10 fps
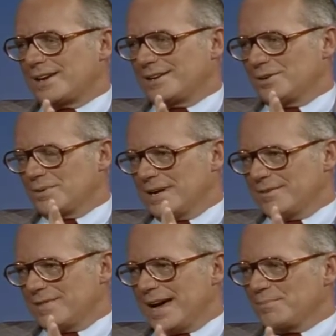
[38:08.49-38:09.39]
I don't
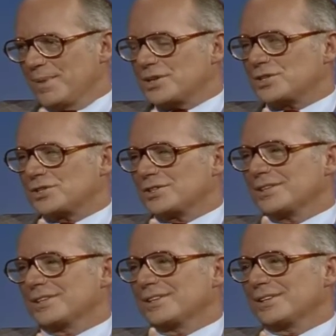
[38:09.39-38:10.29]
have that much.
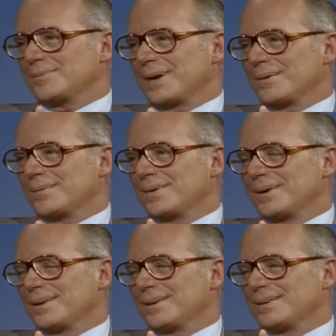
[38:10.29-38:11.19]
Uh, I mean,
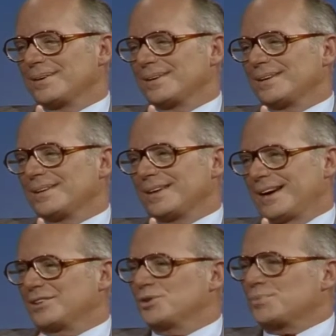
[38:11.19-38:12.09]
I, uh,
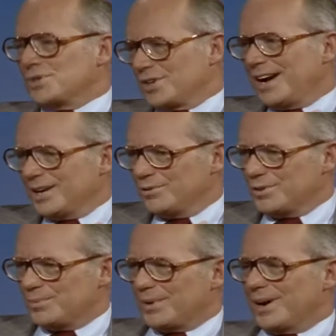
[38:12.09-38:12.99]
I, do preside over
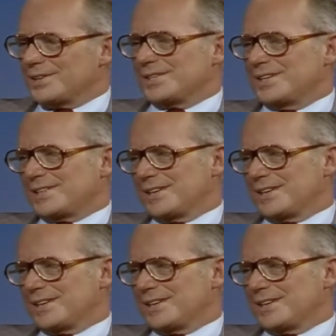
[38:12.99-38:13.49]
the process.